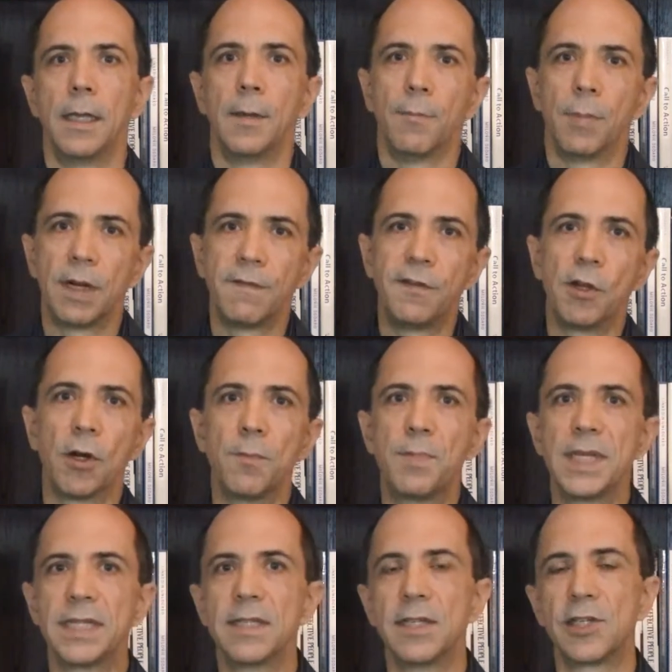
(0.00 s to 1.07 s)
But if your
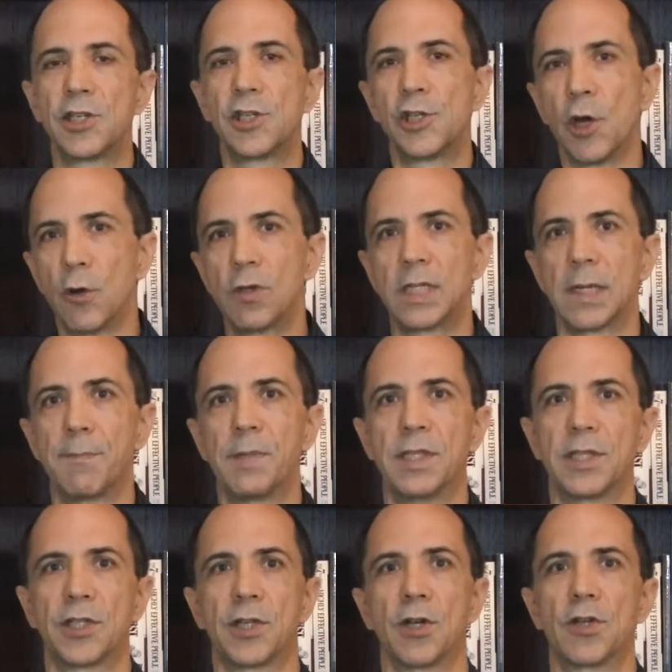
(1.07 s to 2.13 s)
business shows up in the
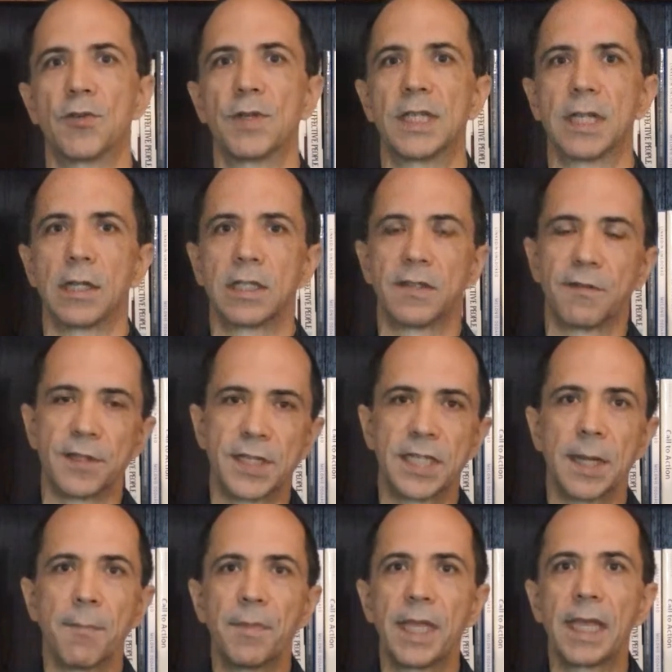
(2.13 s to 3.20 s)
search results for
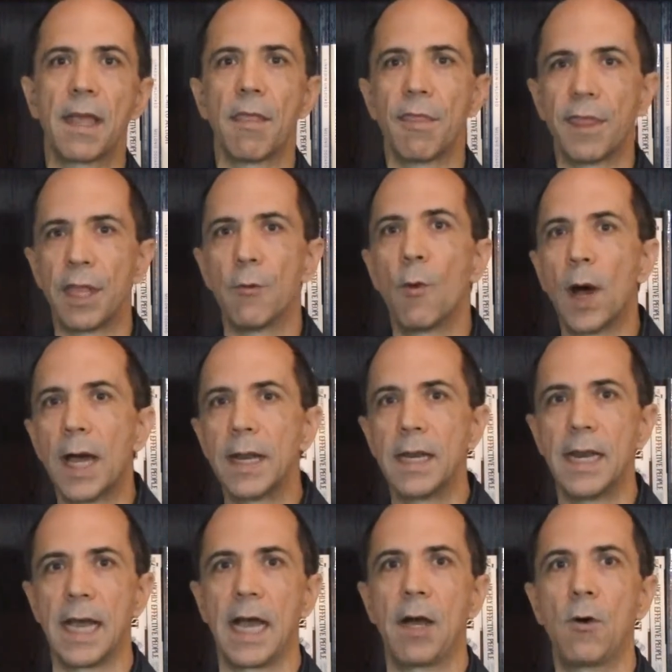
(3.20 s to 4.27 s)
something they want
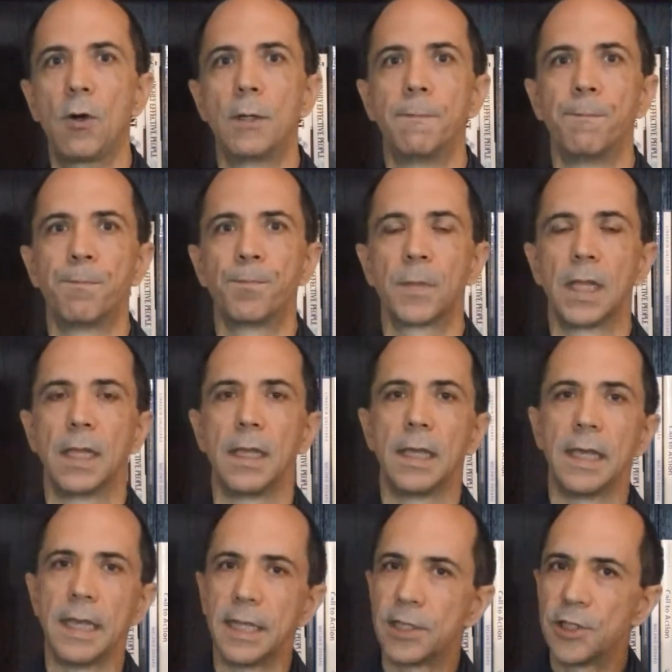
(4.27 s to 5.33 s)
now,
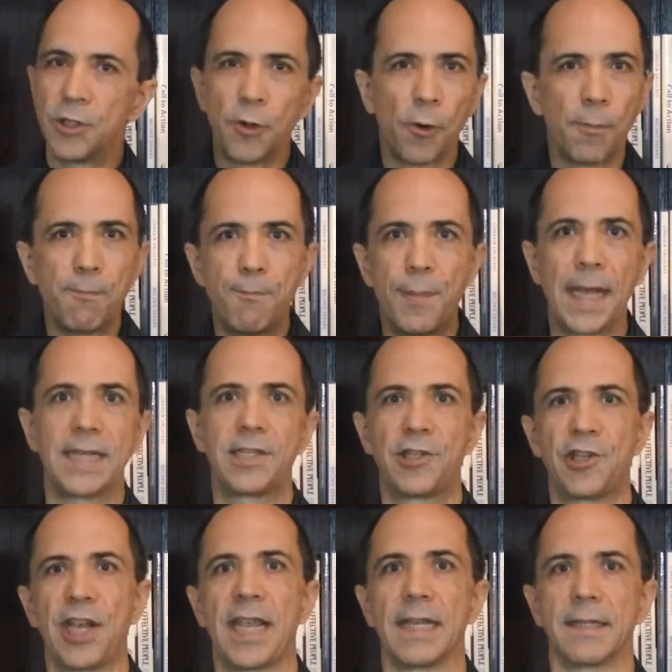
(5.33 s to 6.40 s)
it's your best
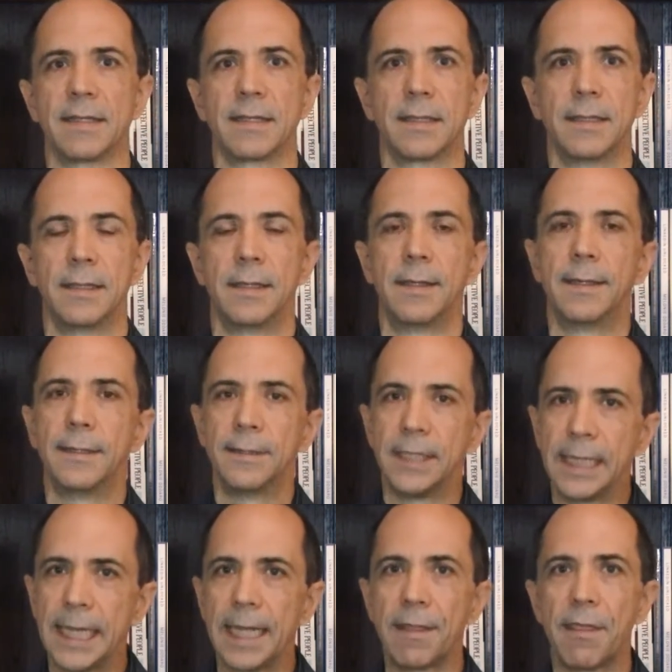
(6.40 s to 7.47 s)
chance to
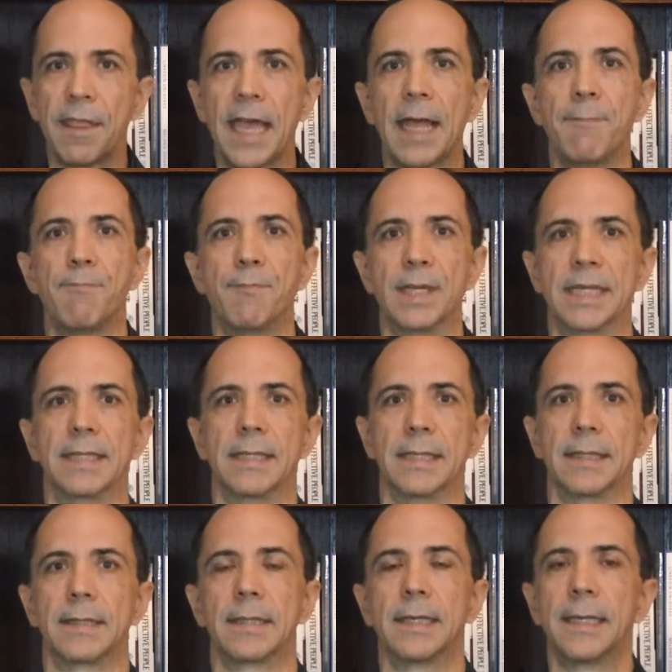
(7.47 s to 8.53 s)
get that
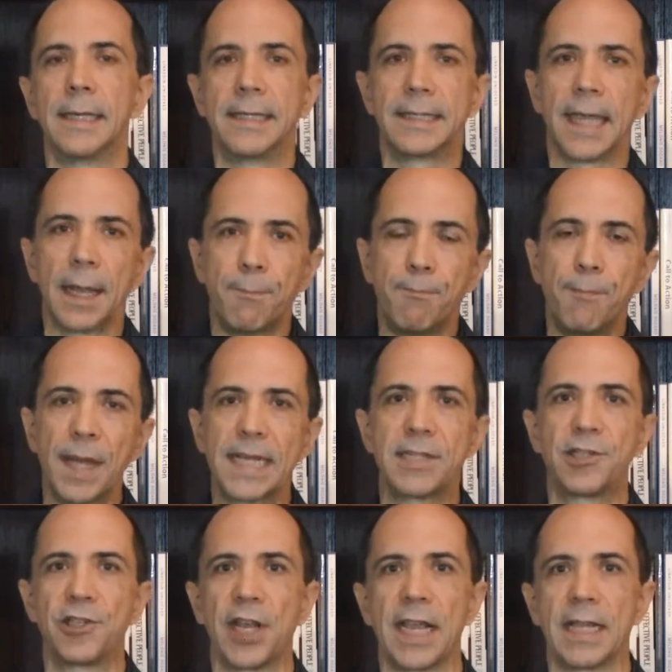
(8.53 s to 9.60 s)
business. It's that
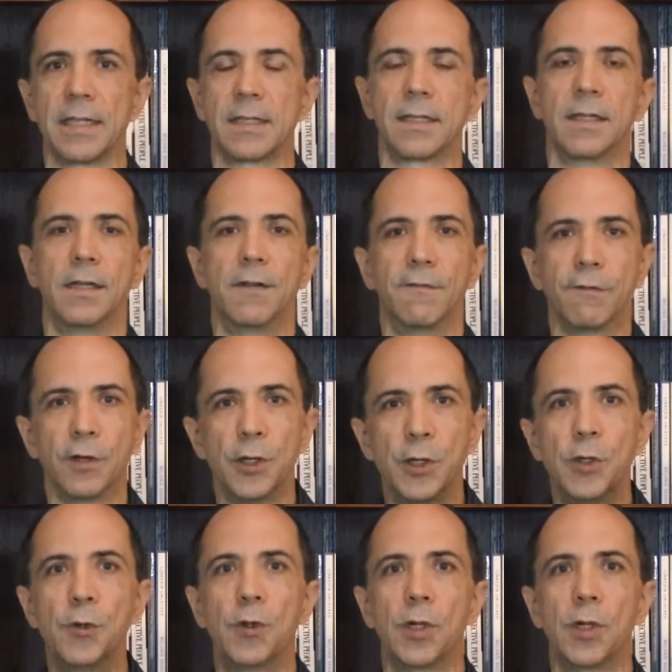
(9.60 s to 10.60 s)
best chance for a new